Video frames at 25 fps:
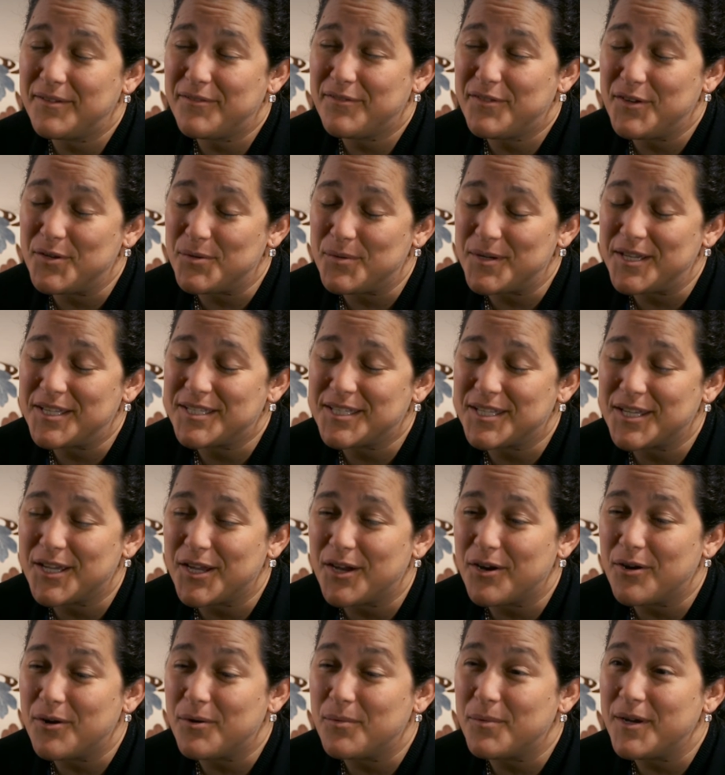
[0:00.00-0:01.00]
a few weeks
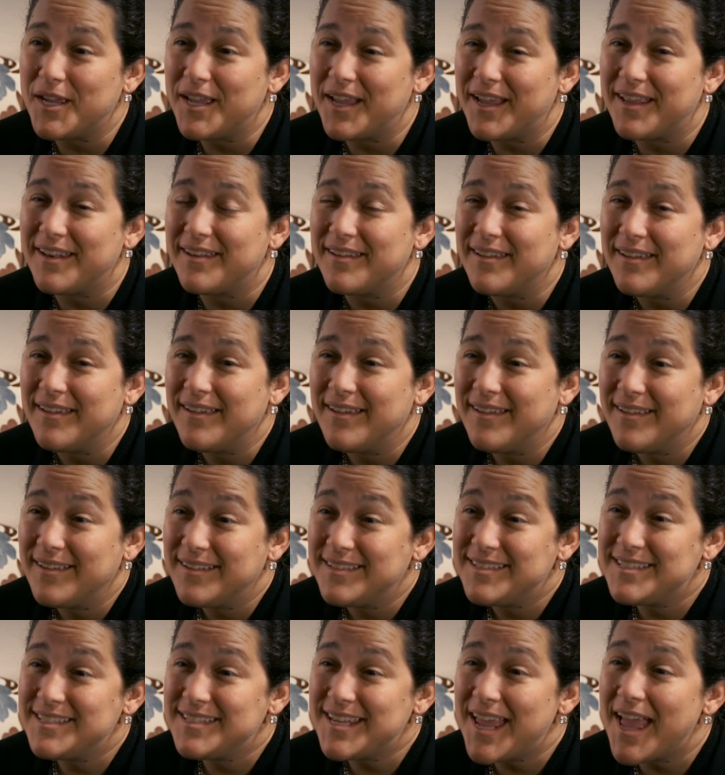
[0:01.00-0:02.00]
ago, and we had
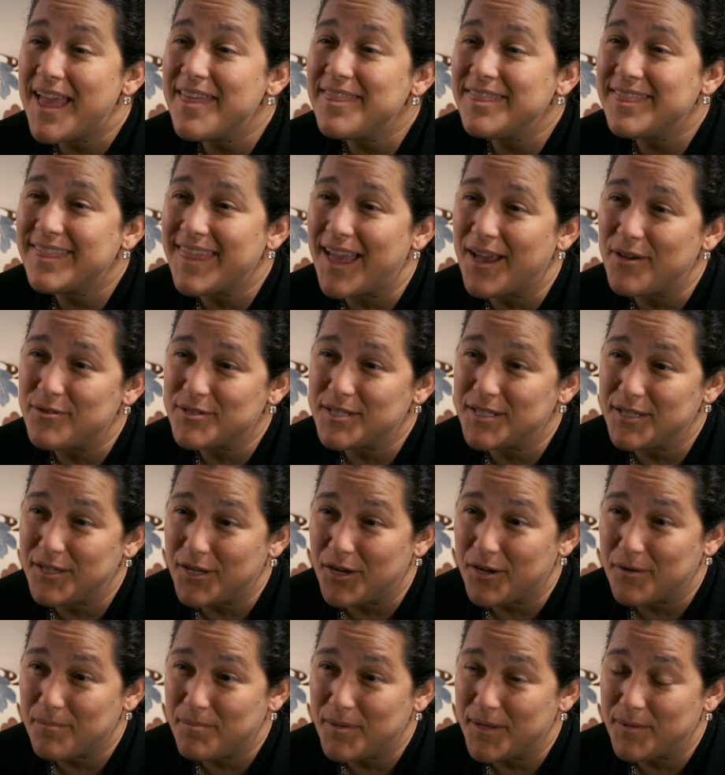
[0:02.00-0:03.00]
10,000
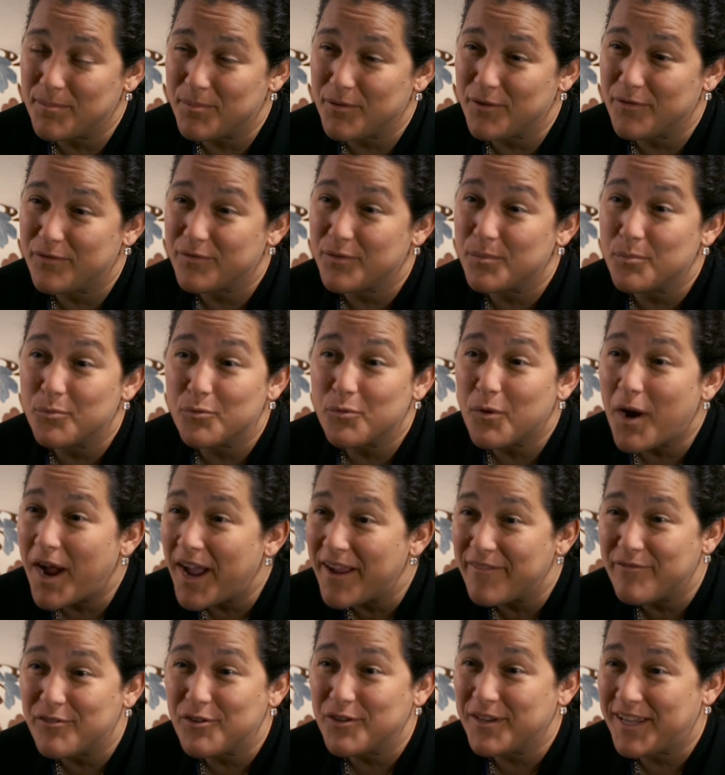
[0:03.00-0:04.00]
young people from
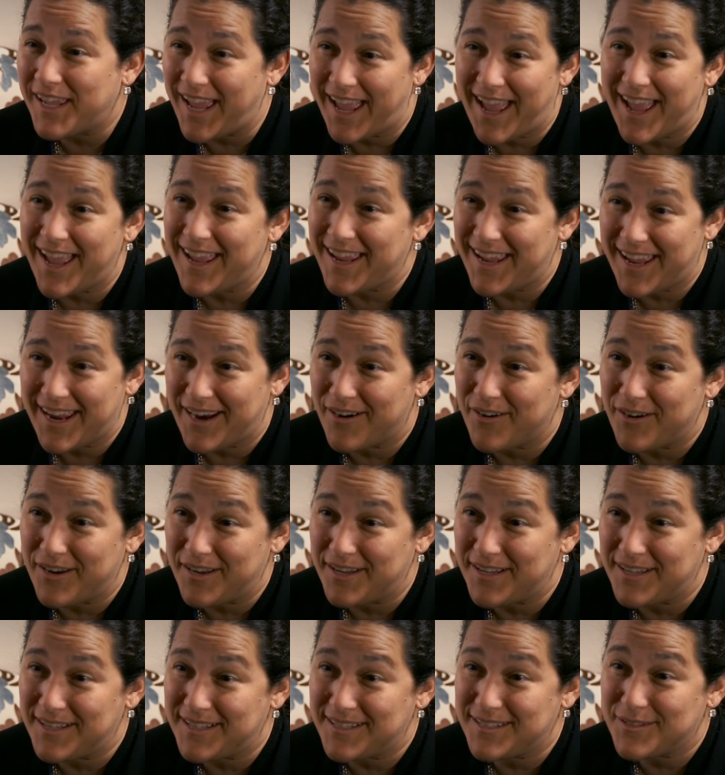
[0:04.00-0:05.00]
rival gang
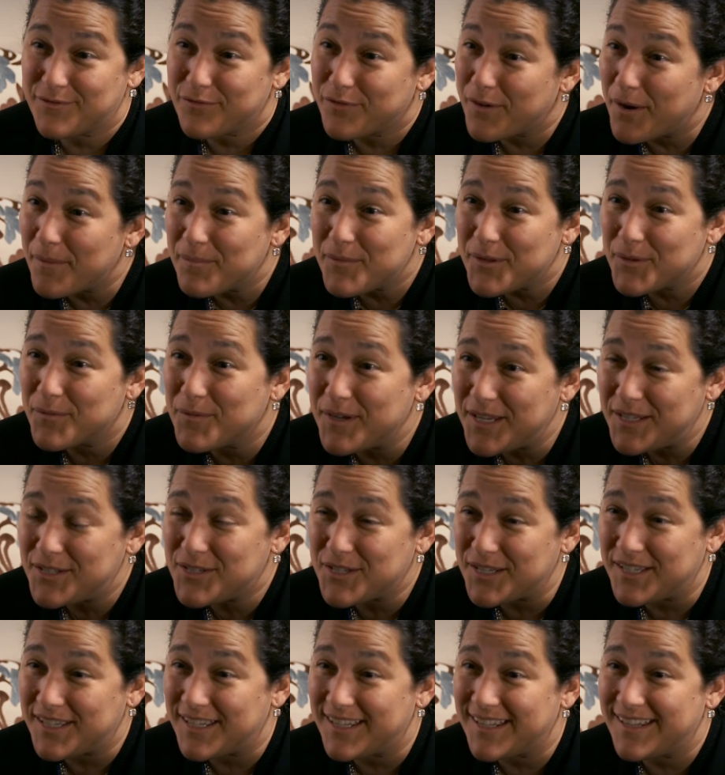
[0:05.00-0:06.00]
areas from the
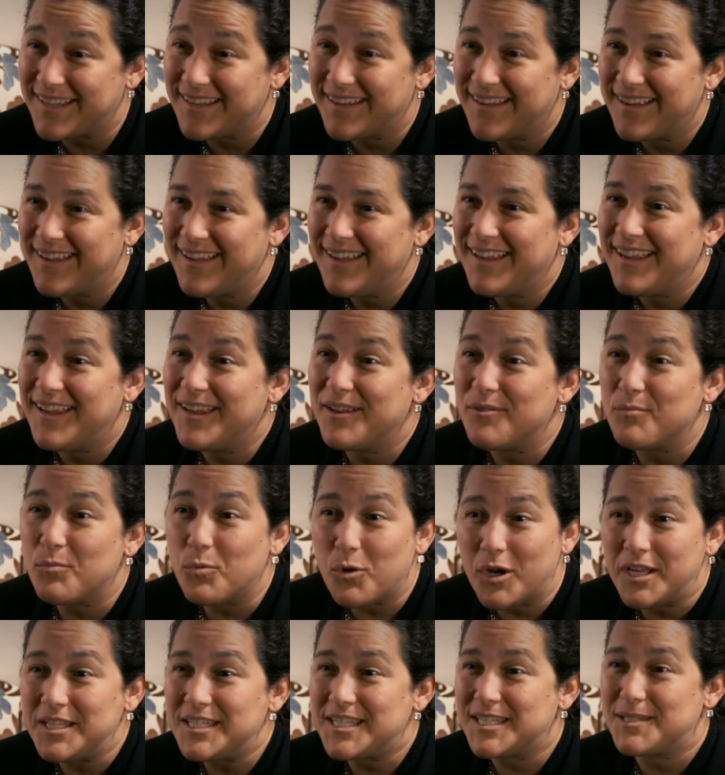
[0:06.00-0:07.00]
region in
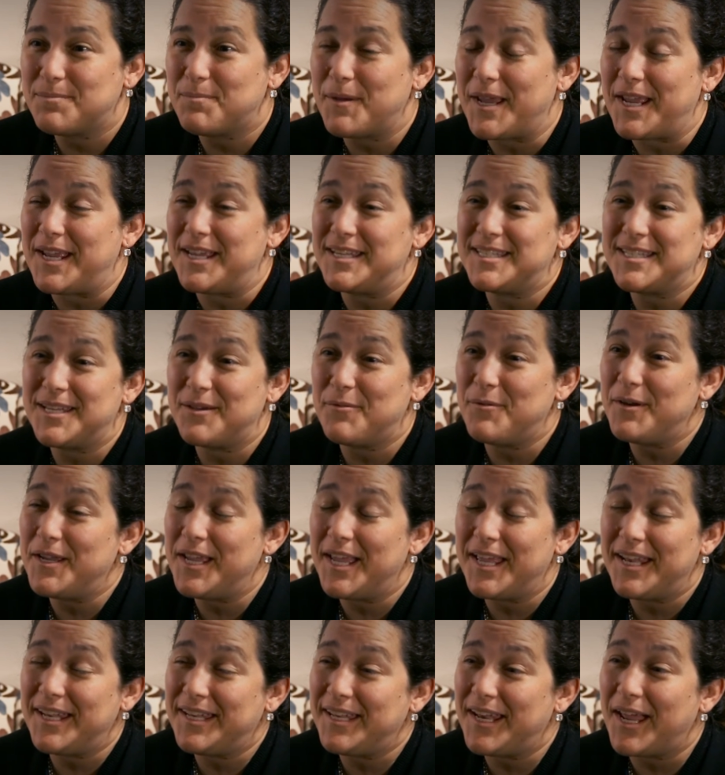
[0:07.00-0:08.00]
one space, and we
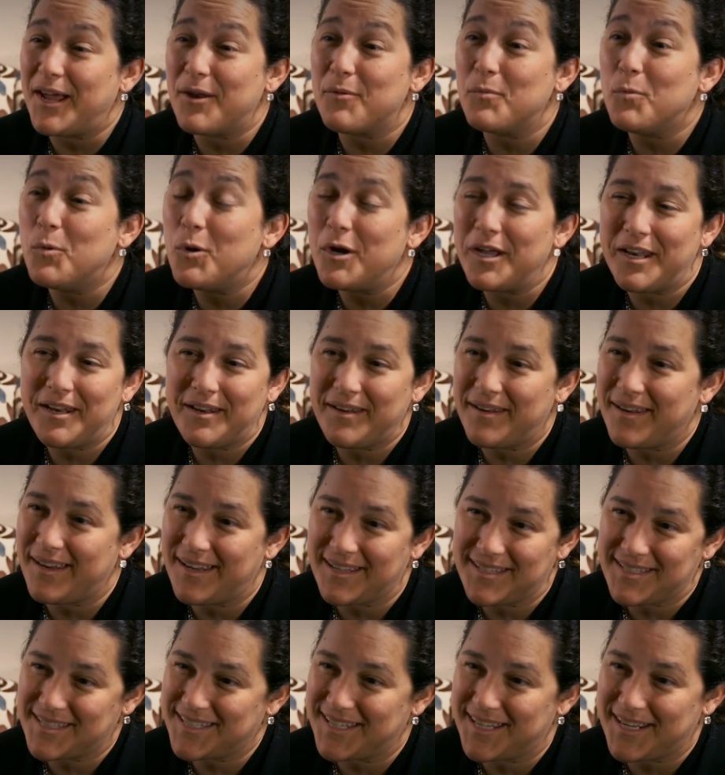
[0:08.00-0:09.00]
had not one
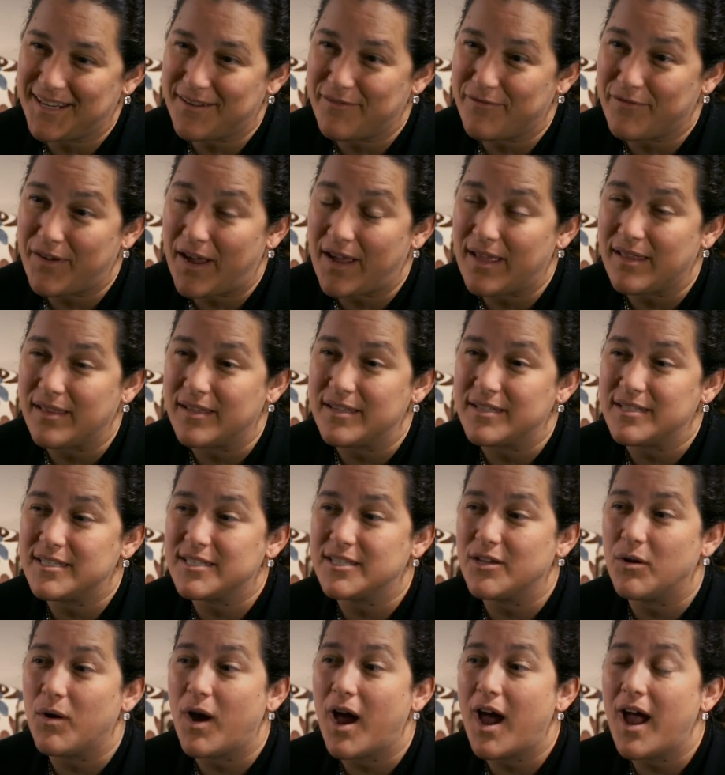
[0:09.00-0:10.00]
incident of violence.
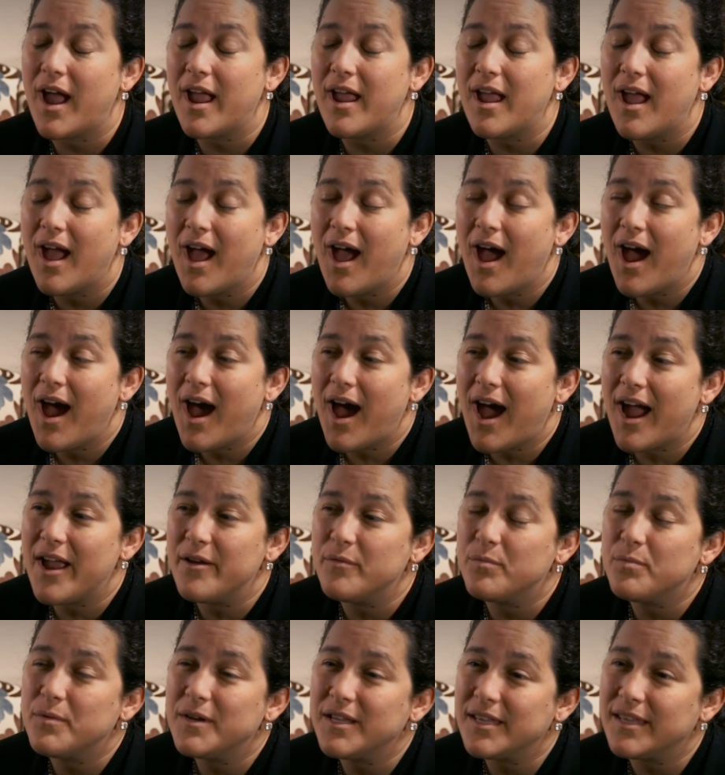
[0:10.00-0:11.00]
So I, I
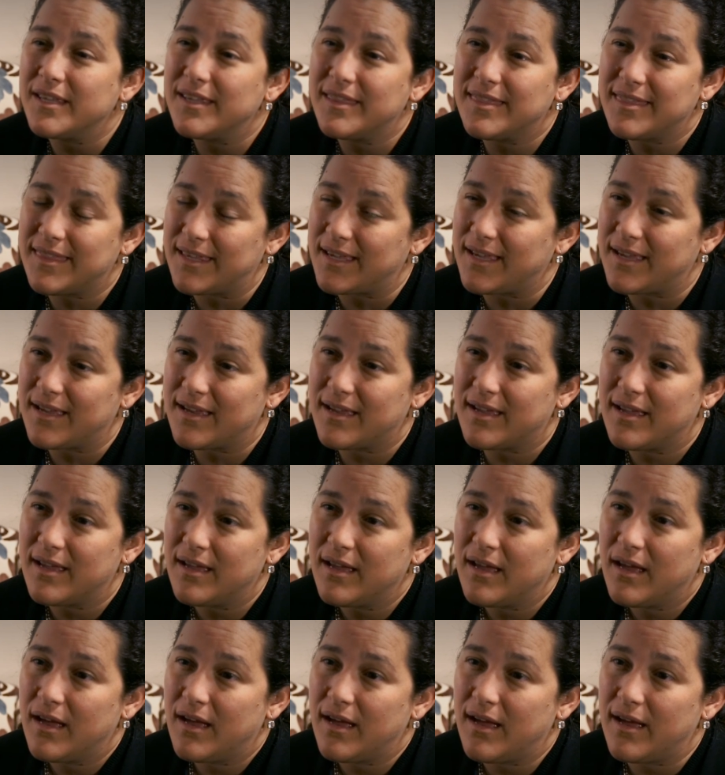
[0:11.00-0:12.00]
really think,
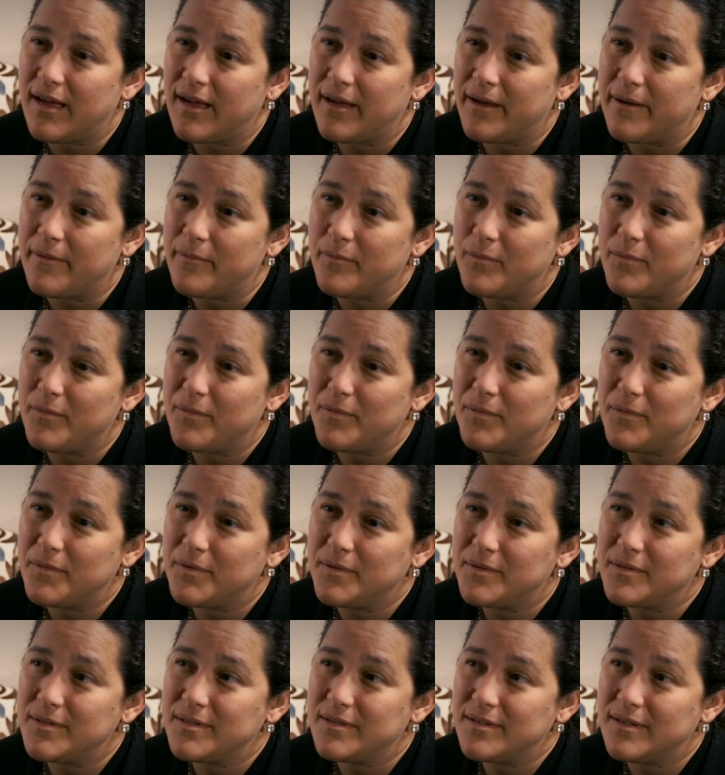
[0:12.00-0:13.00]
um,
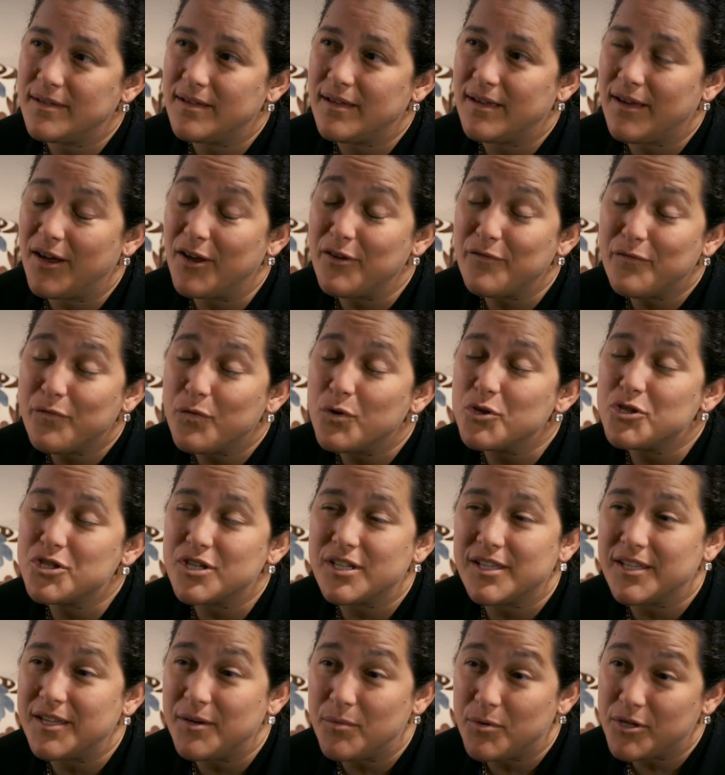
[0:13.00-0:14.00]

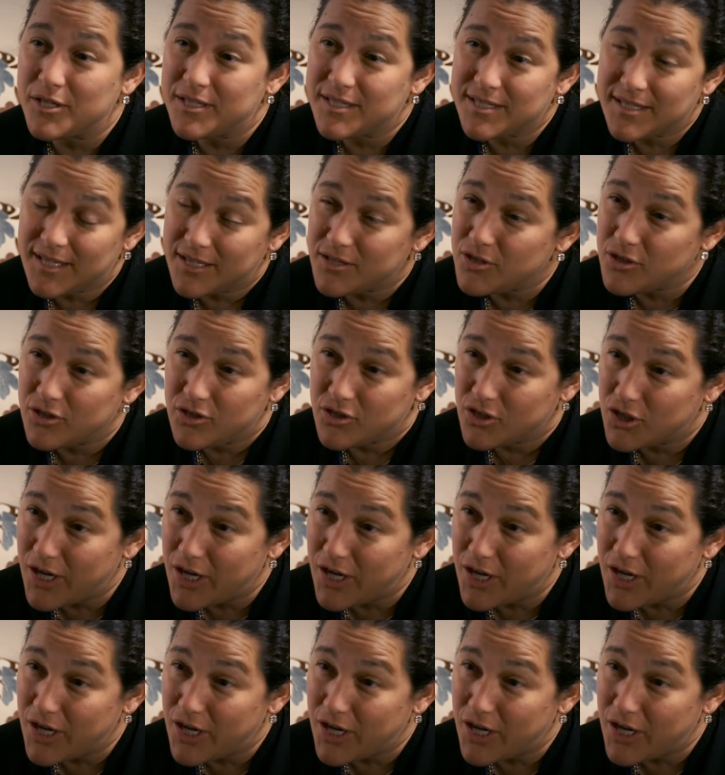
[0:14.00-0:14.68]
unfortunately, we're at such a